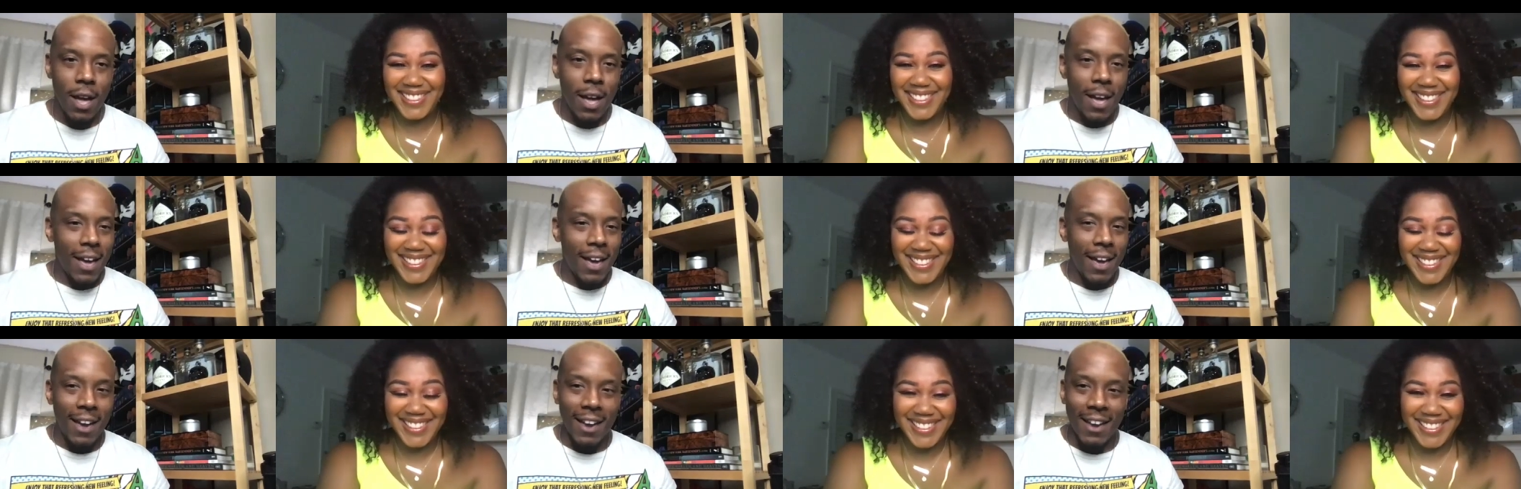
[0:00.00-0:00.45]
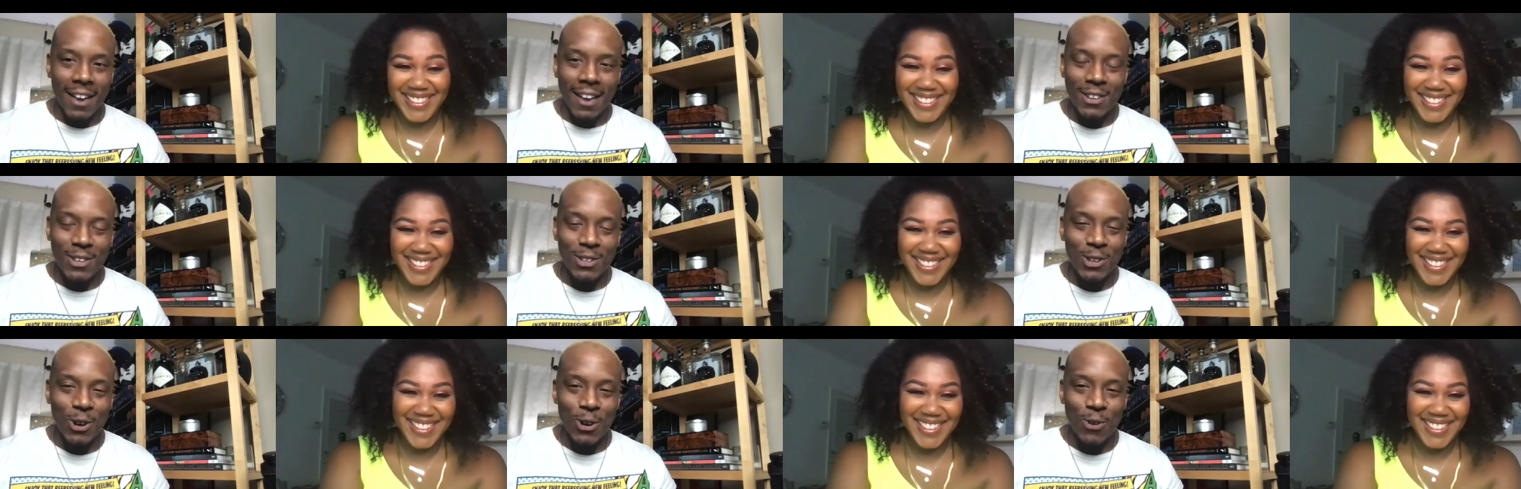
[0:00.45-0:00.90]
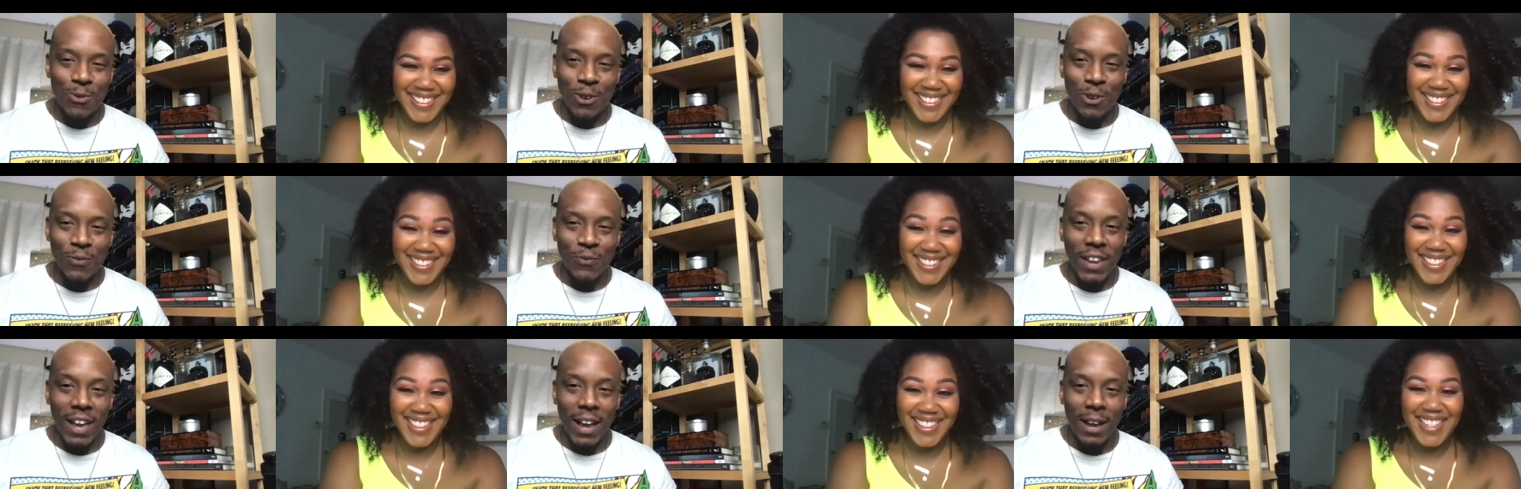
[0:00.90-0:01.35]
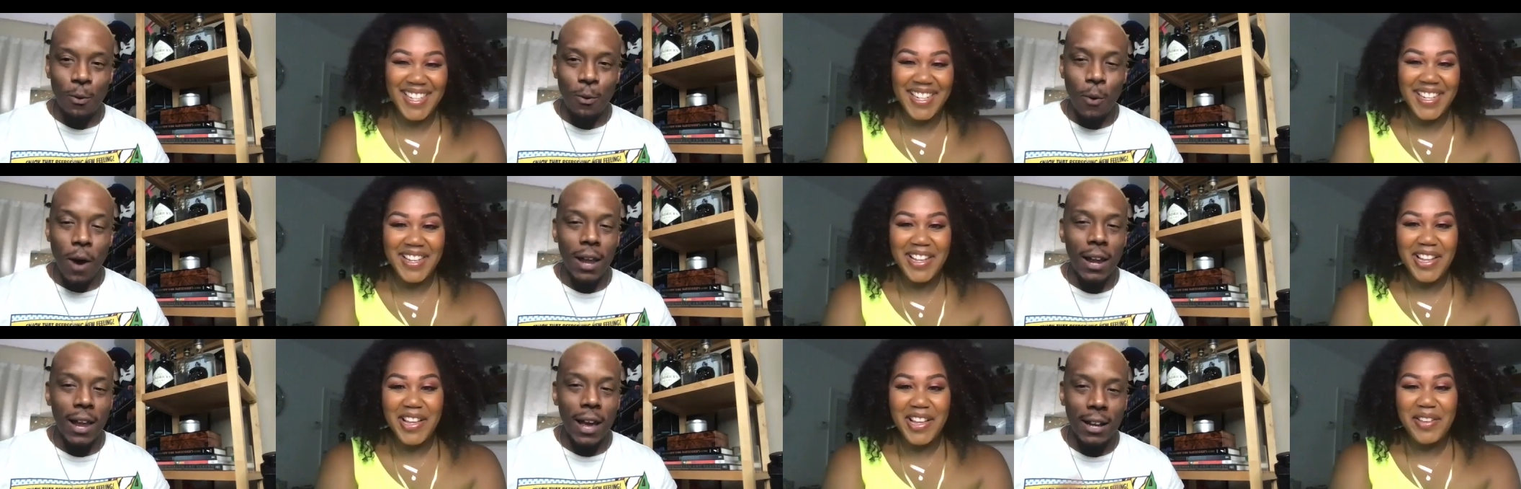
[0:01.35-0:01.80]
Speaker 1: And you know, reflect
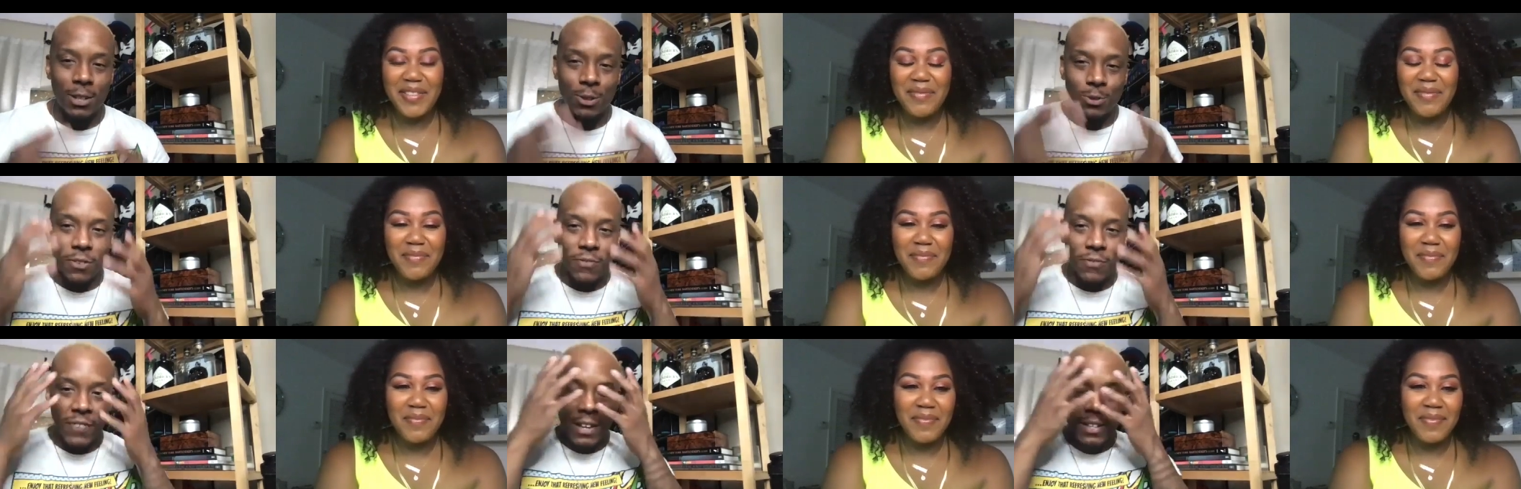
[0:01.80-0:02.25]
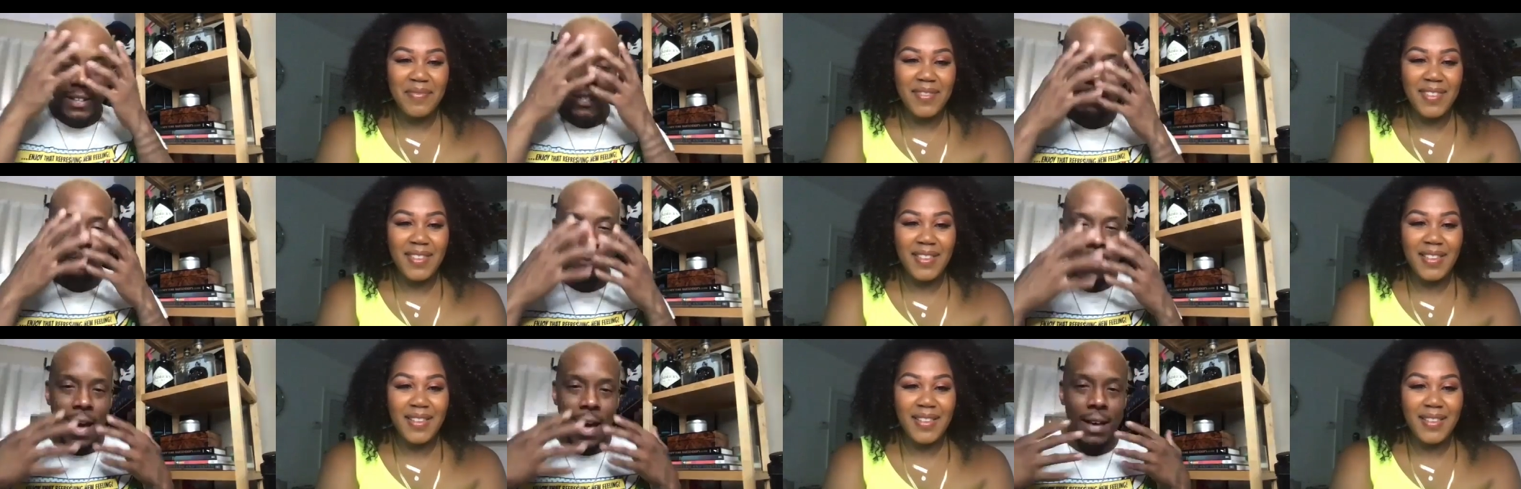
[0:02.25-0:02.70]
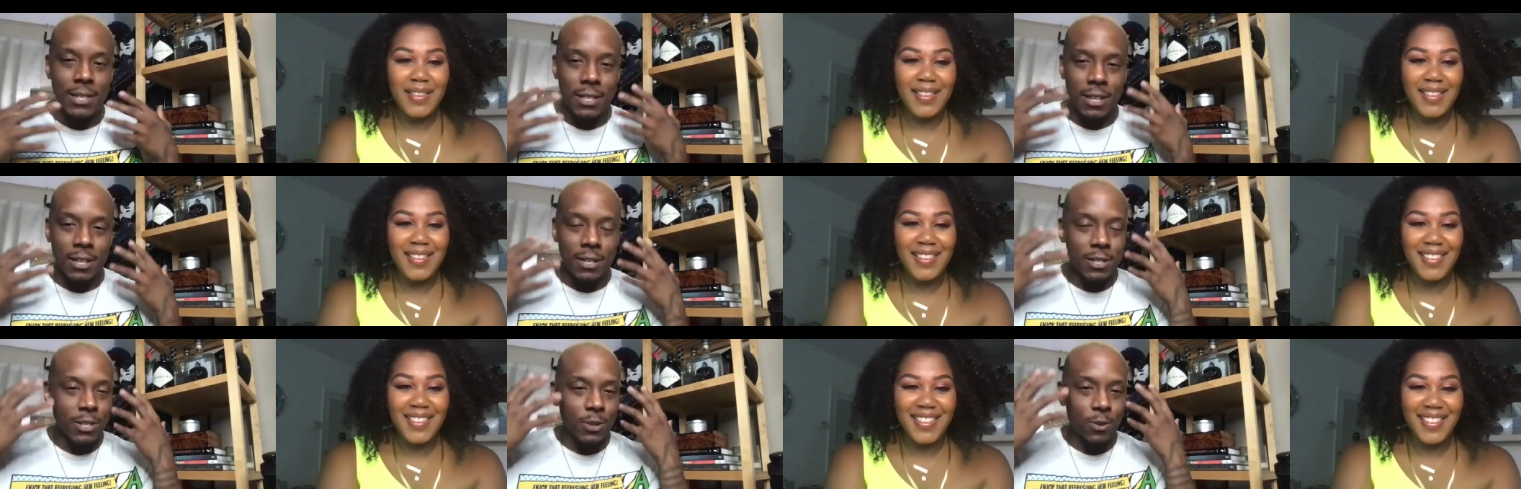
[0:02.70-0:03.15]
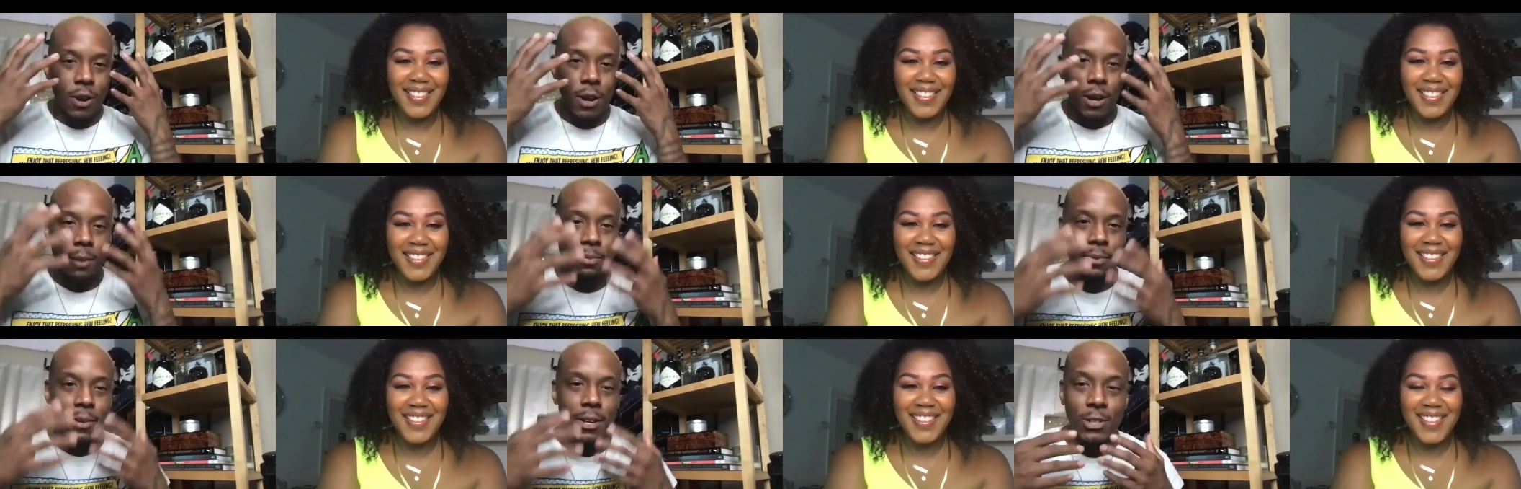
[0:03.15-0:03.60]
while I do a face mask and scrub
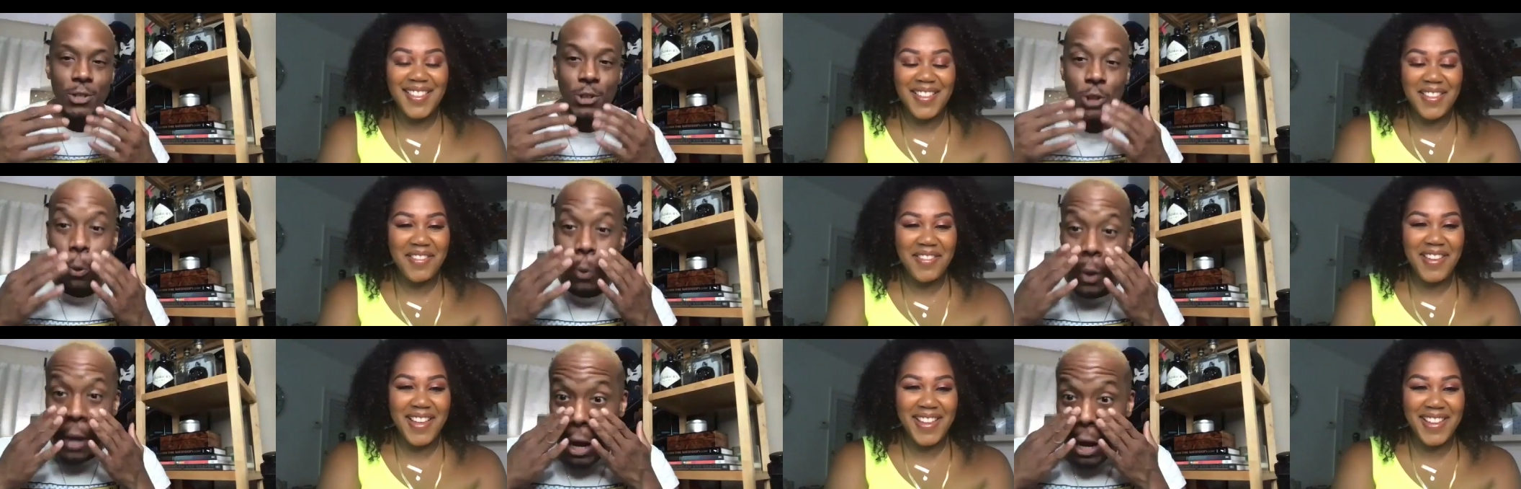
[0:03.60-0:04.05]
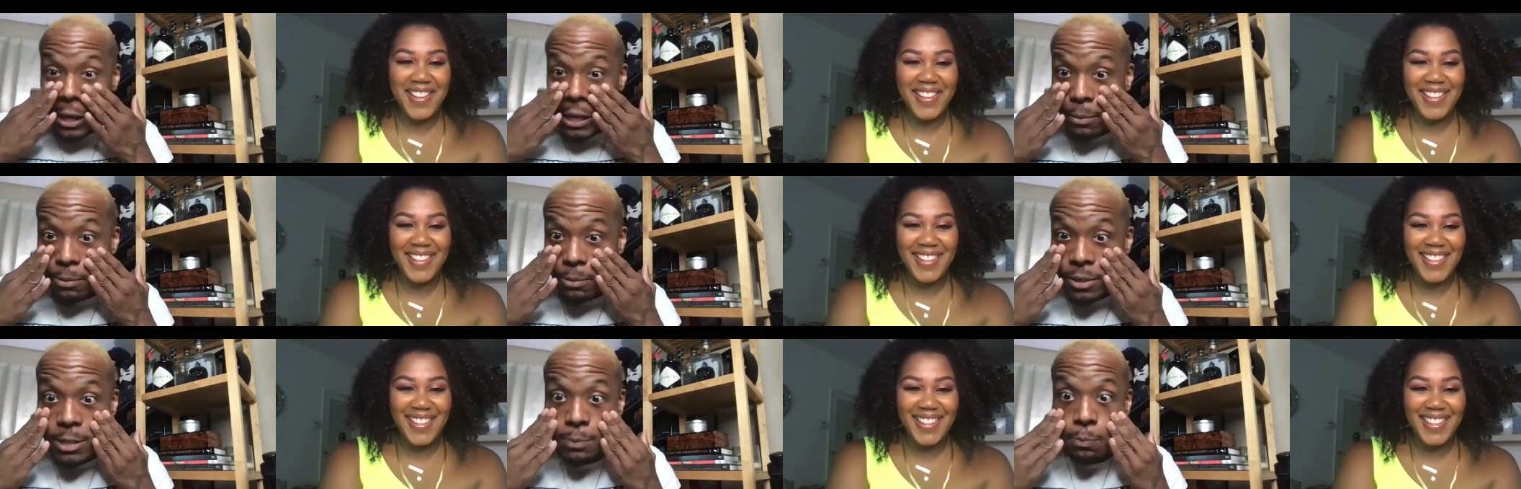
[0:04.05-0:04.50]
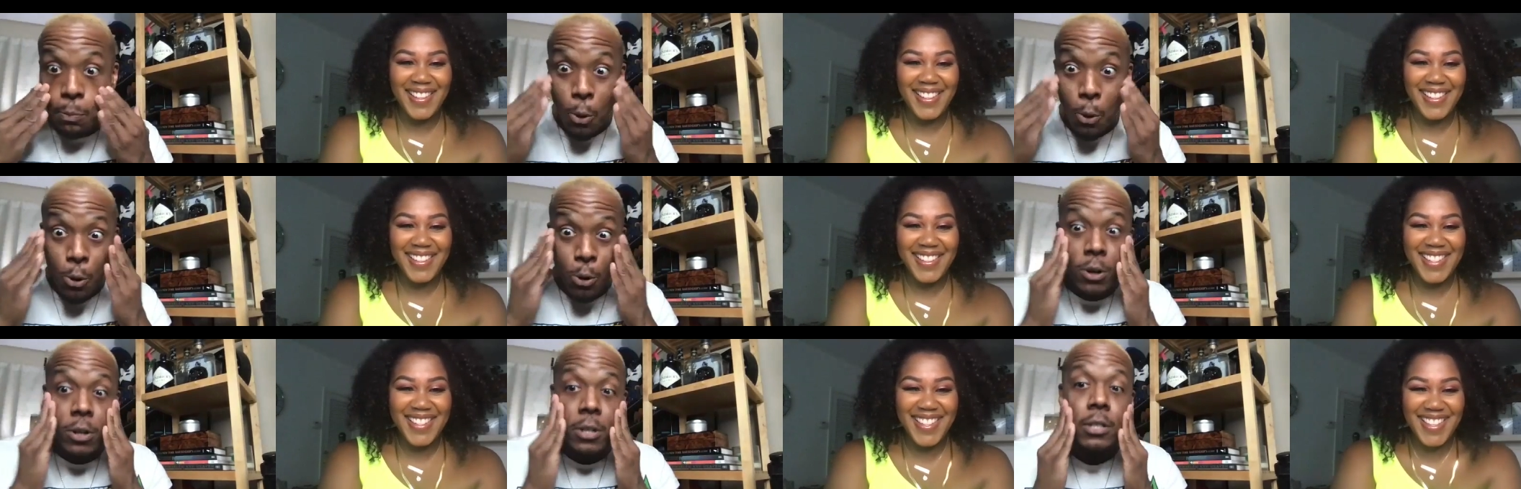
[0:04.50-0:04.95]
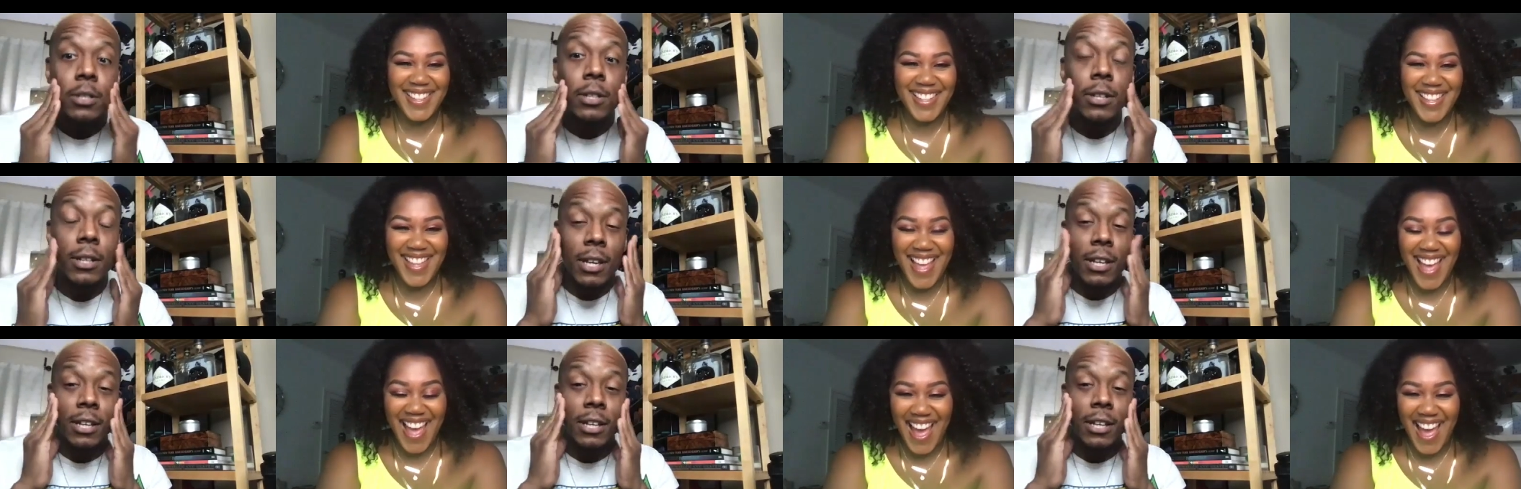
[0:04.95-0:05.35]
because you know we gotta keep these pores looking young.